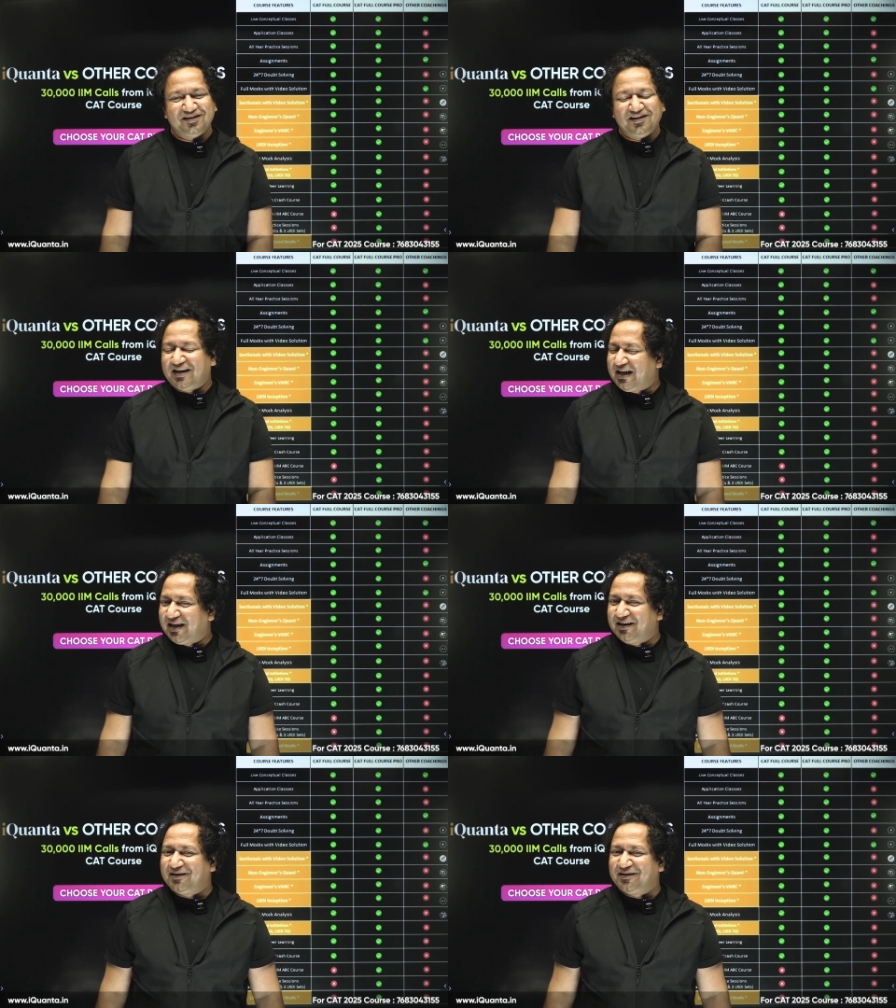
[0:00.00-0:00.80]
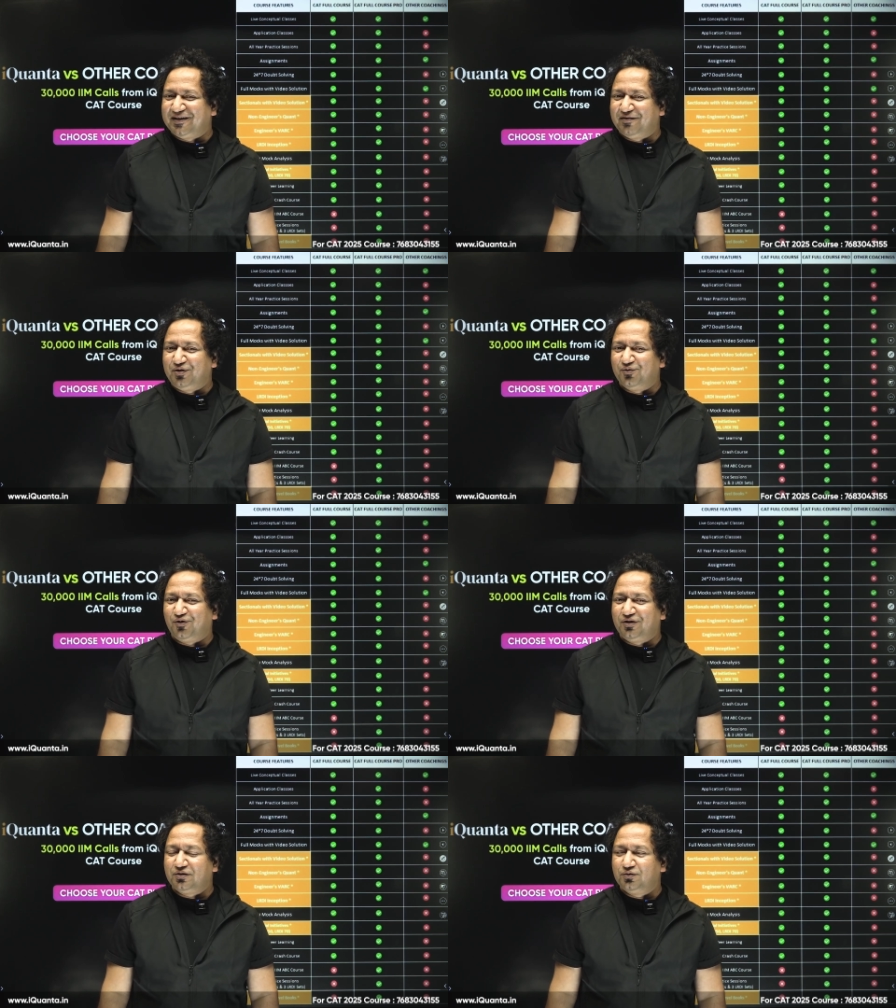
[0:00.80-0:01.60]
And if you
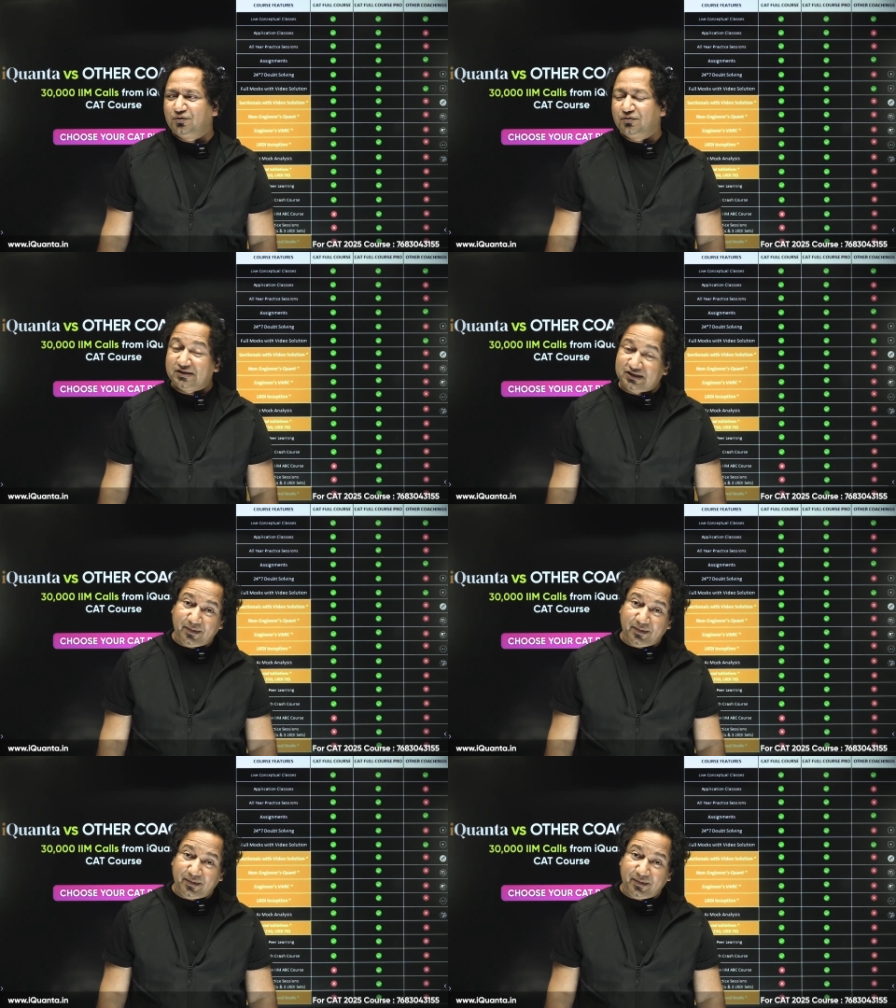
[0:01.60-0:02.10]
want to see